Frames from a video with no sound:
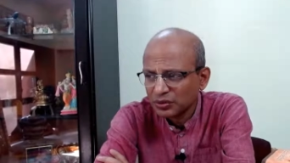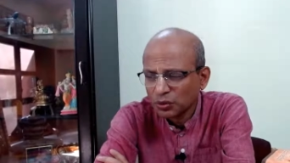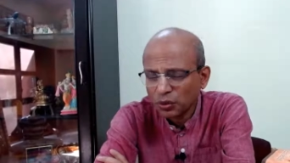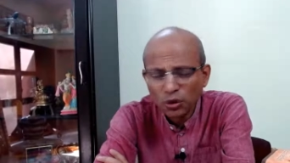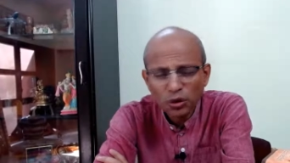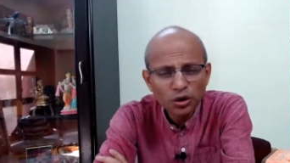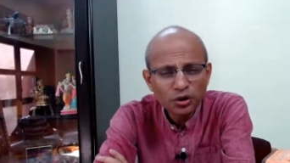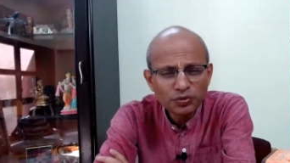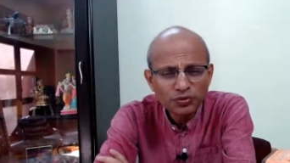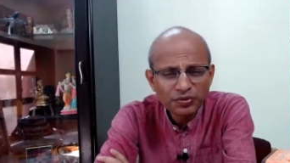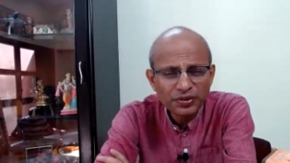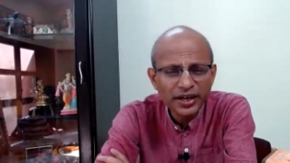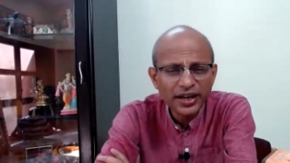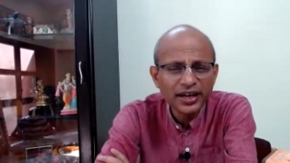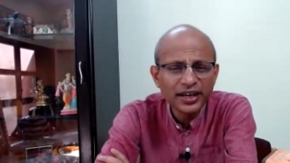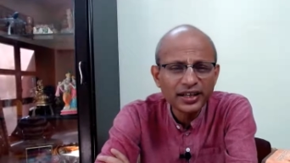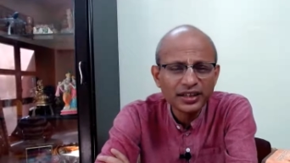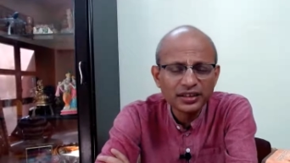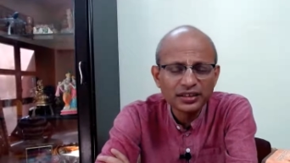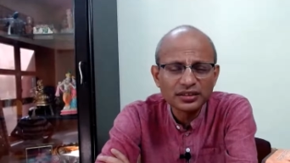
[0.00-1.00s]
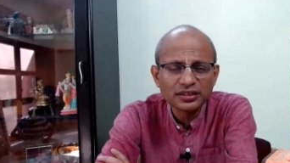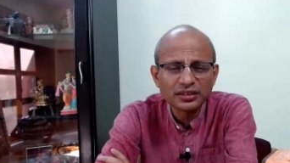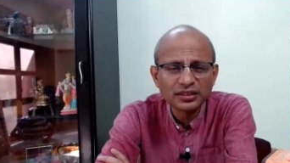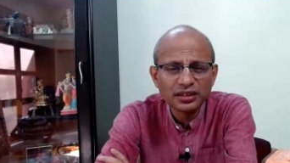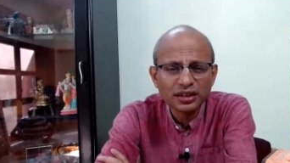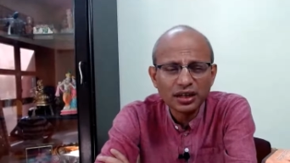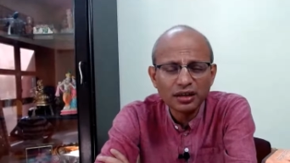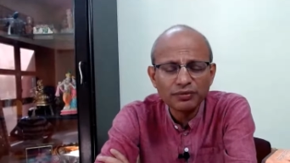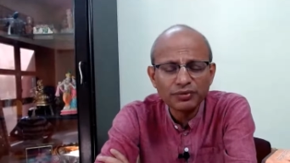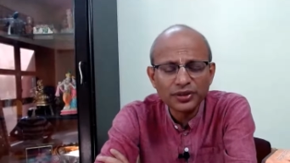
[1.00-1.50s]
old friend
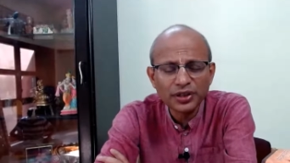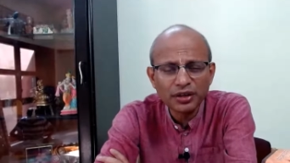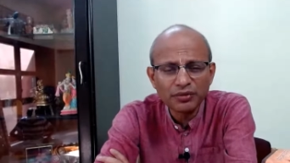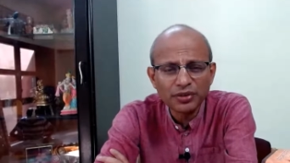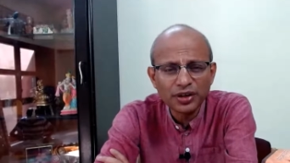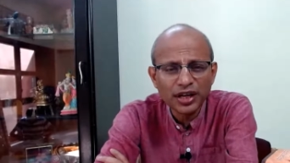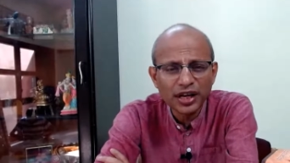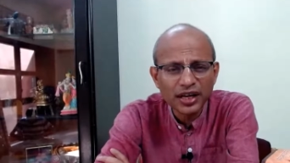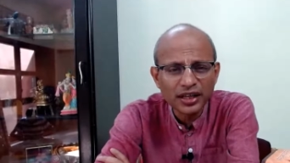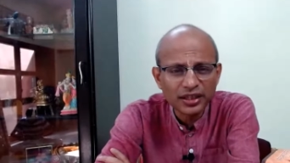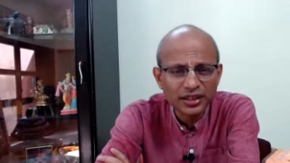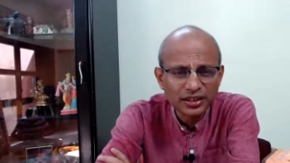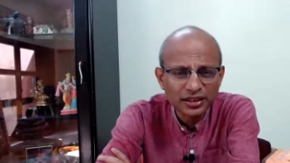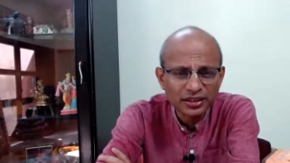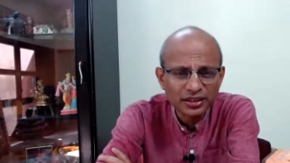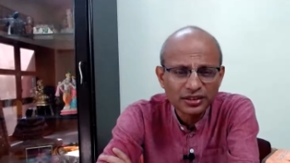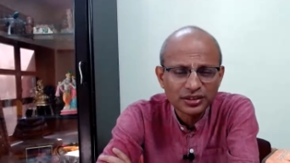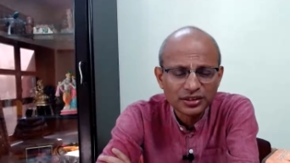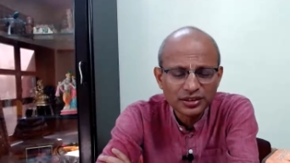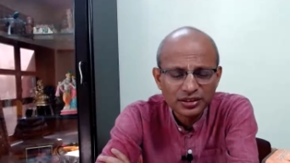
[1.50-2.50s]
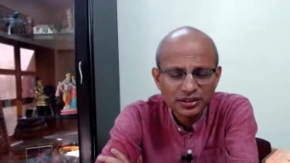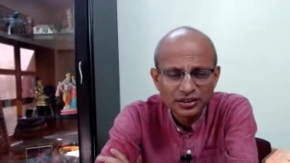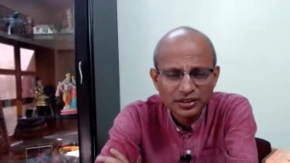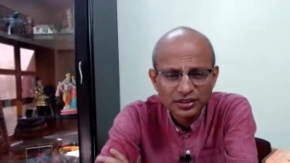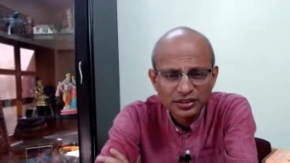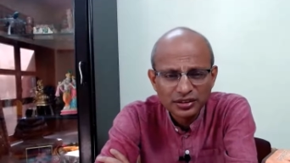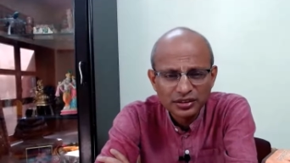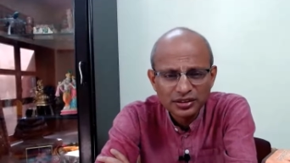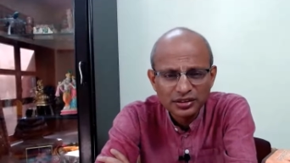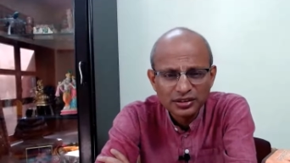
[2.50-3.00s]
of Devayani,
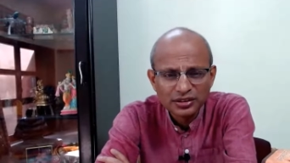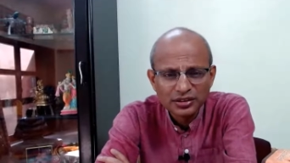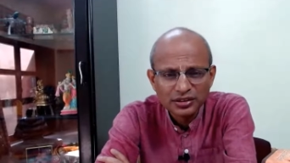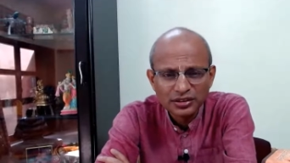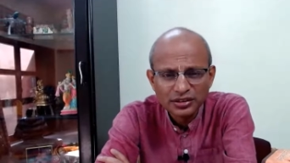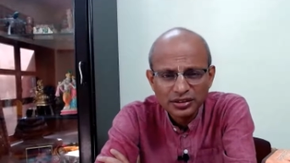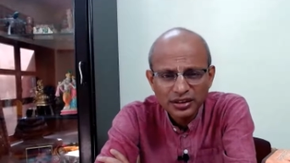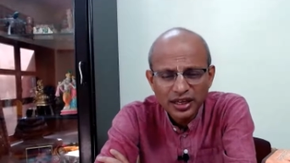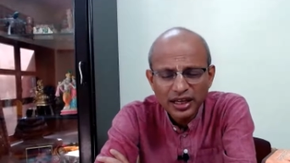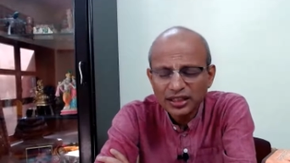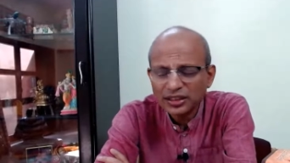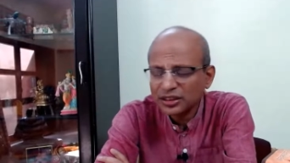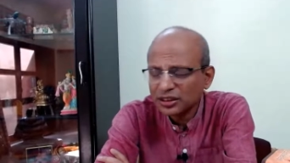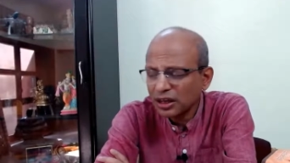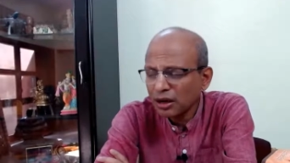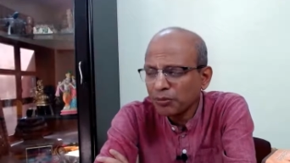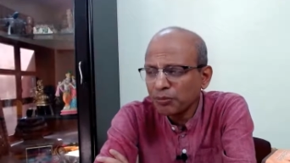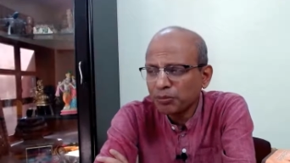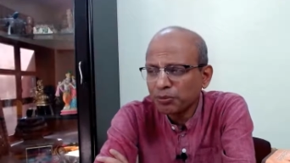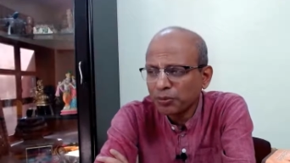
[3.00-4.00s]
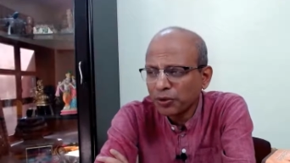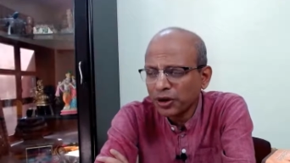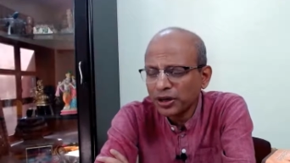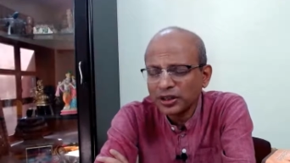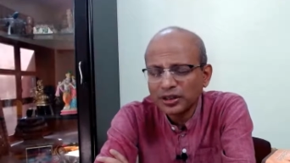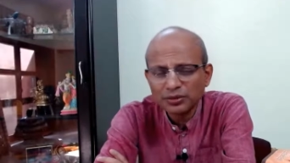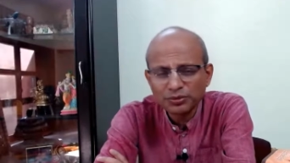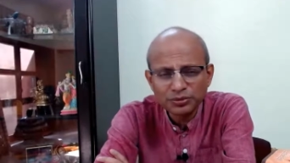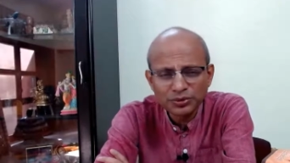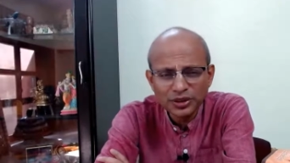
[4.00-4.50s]
at some
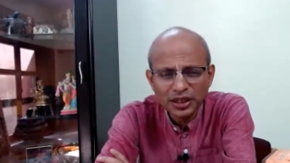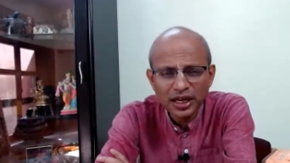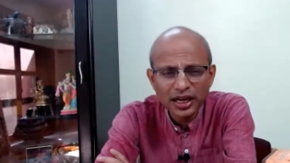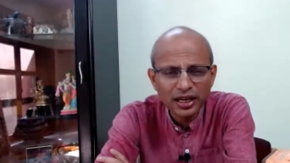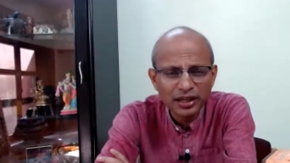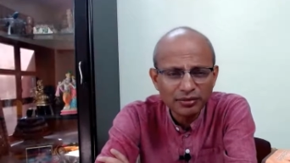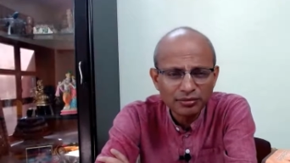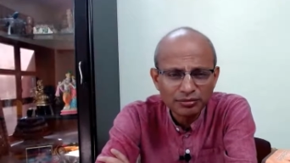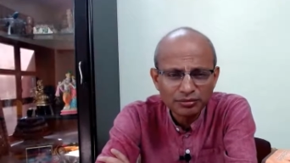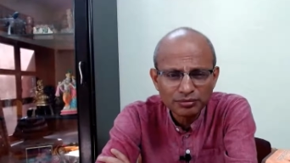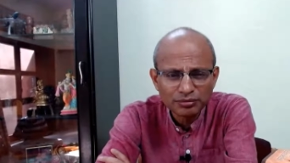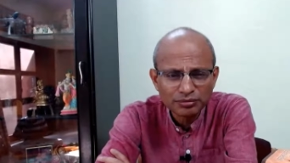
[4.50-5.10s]
point of time